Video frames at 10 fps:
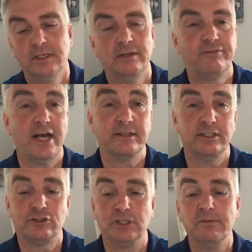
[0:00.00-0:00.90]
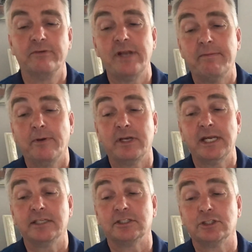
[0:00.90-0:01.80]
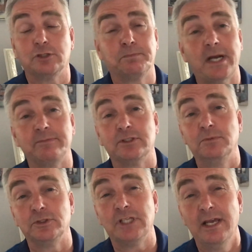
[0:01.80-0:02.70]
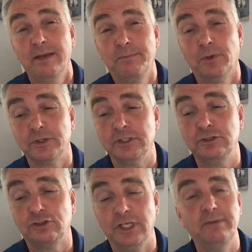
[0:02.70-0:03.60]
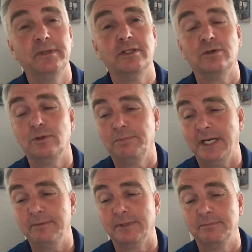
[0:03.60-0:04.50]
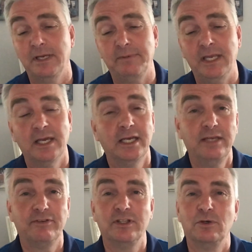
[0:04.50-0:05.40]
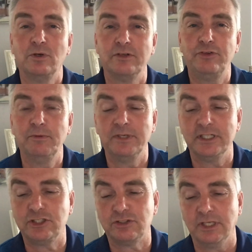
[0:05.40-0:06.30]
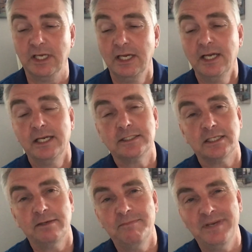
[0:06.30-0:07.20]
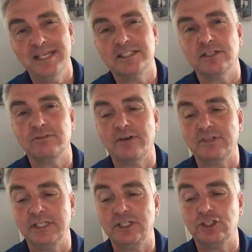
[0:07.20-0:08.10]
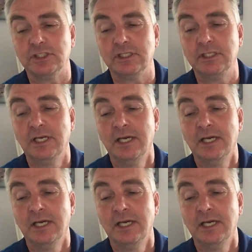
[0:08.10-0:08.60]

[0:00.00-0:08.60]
In fact, this dream of Nebuchadnezzar is perhaps the most important dream in the whole Bible, maybe even the whole of human history. It's an amazing revelation, and